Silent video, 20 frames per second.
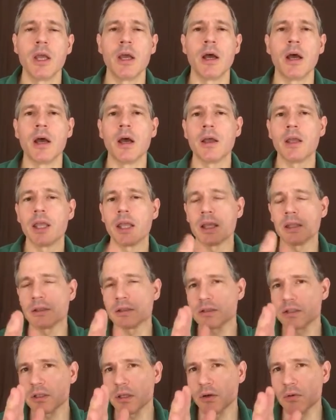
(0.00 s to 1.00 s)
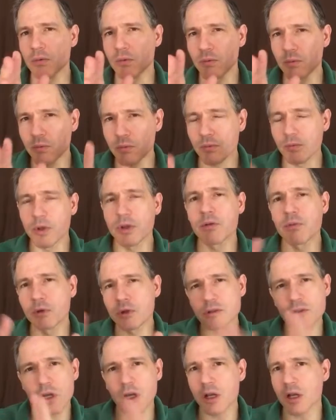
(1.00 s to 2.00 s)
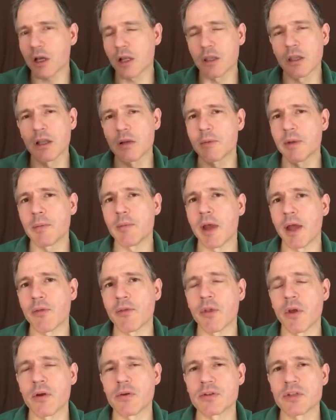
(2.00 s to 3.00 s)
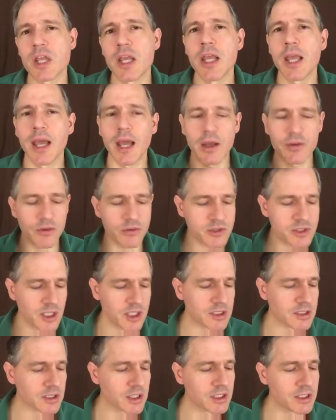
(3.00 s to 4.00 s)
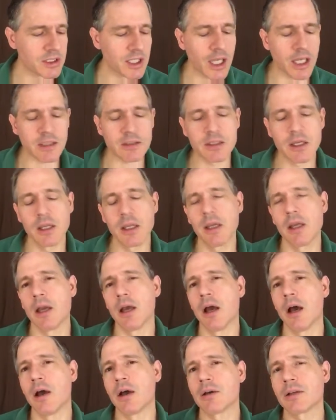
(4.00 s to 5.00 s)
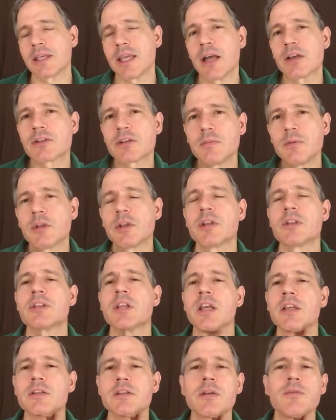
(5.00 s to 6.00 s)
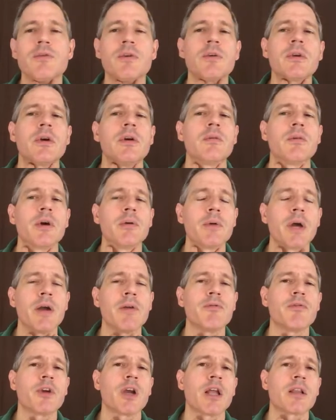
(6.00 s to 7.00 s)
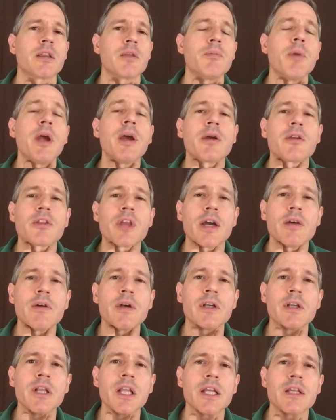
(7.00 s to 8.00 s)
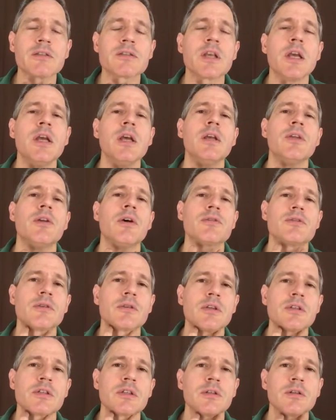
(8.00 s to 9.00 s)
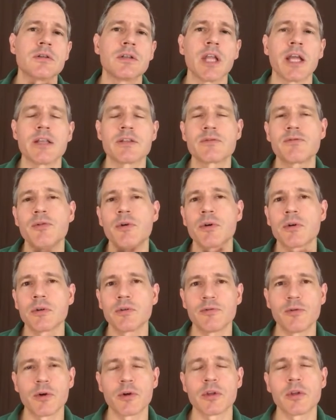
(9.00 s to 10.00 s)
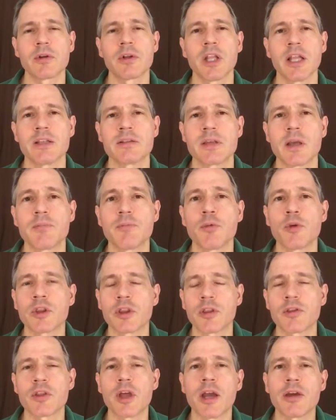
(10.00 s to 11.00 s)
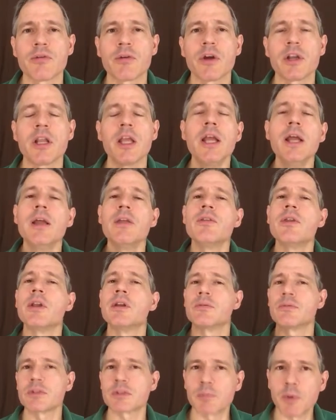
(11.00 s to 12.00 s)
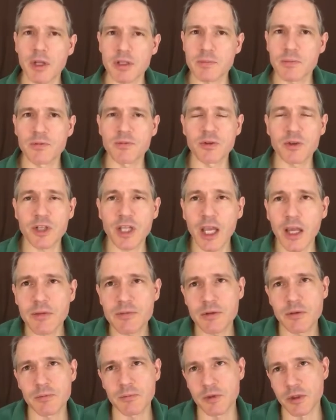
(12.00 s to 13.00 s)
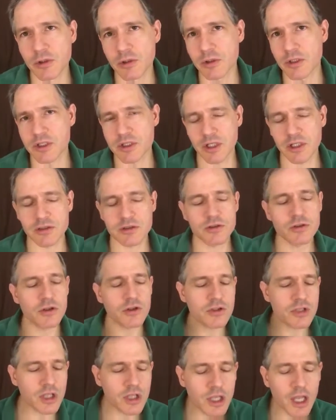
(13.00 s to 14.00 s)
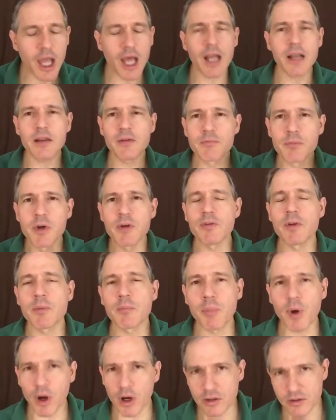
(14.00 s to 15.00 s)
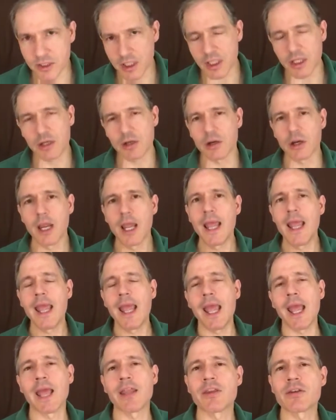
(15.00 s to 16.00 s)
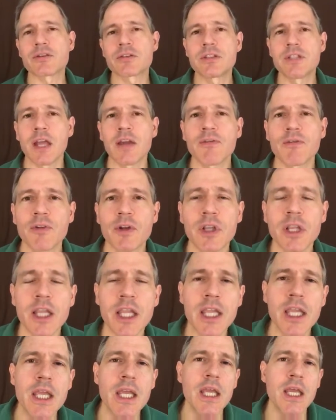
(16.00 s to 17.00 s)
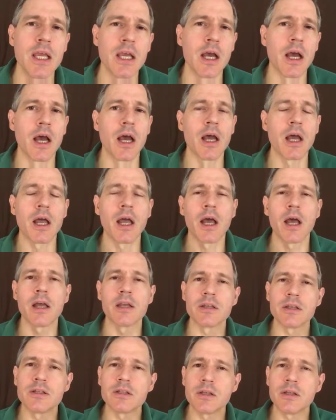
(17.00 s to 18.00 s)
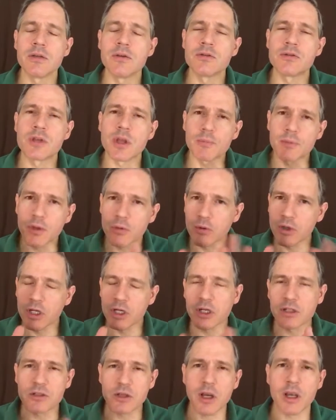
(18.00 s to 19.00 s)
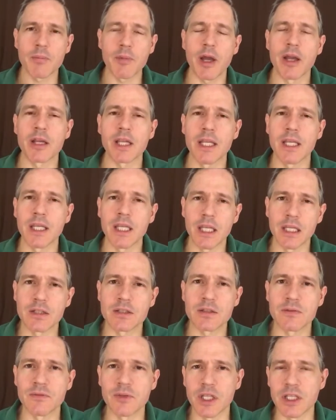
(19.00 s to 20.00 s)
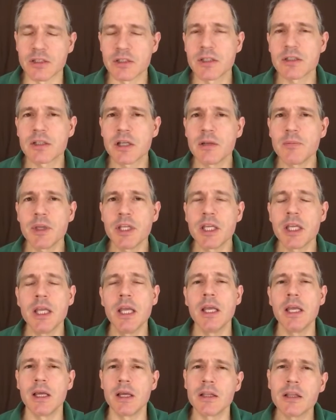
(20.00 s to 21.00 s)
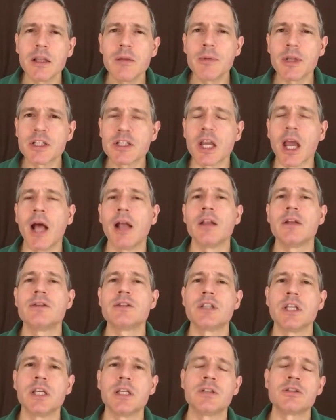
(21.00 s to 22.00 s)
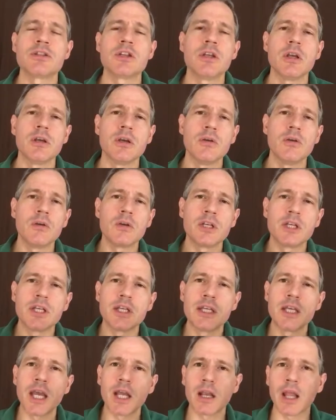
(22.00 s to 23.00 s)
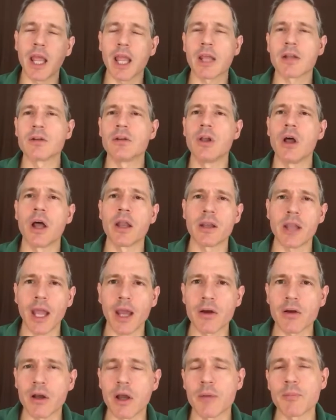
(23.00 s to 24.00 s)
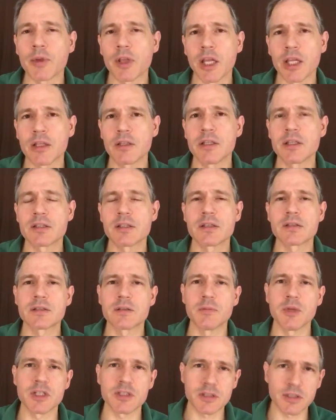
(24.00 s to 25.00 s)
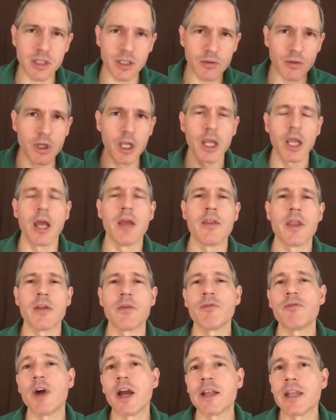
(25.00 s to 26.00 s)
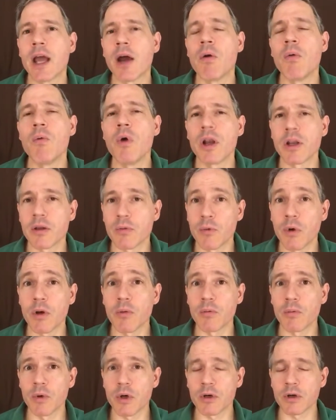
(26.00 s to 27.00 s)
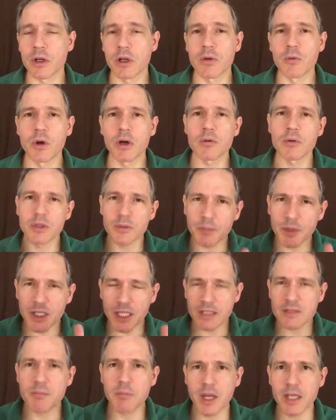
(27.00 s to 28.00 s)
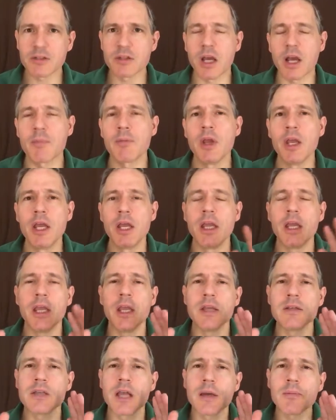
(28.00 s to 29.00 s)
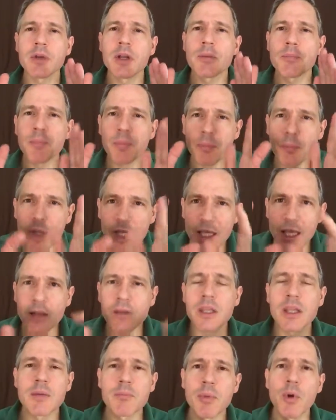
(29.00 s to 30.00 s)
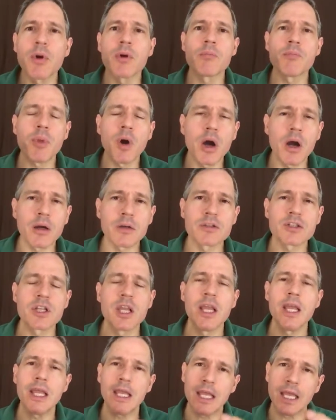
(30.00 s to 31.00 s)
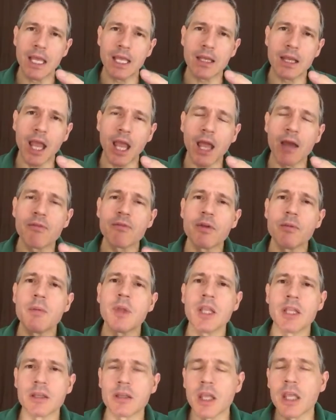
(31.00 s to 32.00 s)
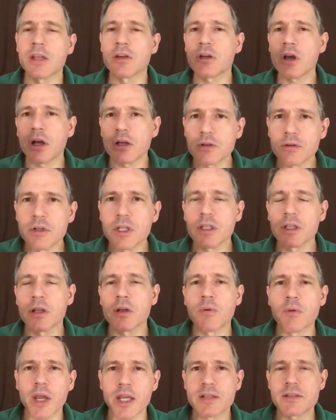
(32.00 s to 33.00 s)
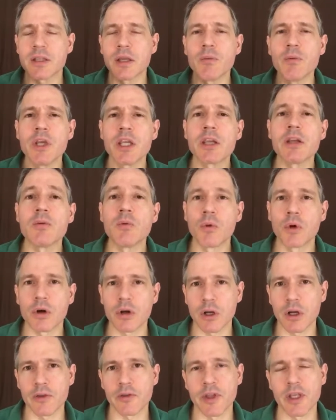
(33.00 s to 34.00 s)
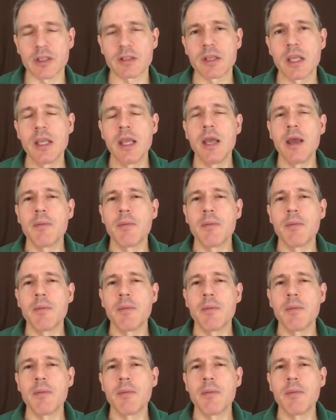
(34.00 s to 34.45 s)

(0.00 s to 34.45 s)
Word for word: Uh, and so we, we'll talk a little bit about those, how those things connect. Uh, calcium utilization, if we, I forgot the parathyroid glands, those are these little glands, four, four little glands up with the thyroid that are responsible for calcium utilization. So there's a lot of moving parts here, and there's definitely uh, uh, something we're going to talk about in each of these. It's going to be a little bit challenging to get a handle on how complicated this system is and then, and then find out what, what we're going to work with, but that's my job is I'm going to pick out the important parts and have it in, in concrete little ways that we can work on this.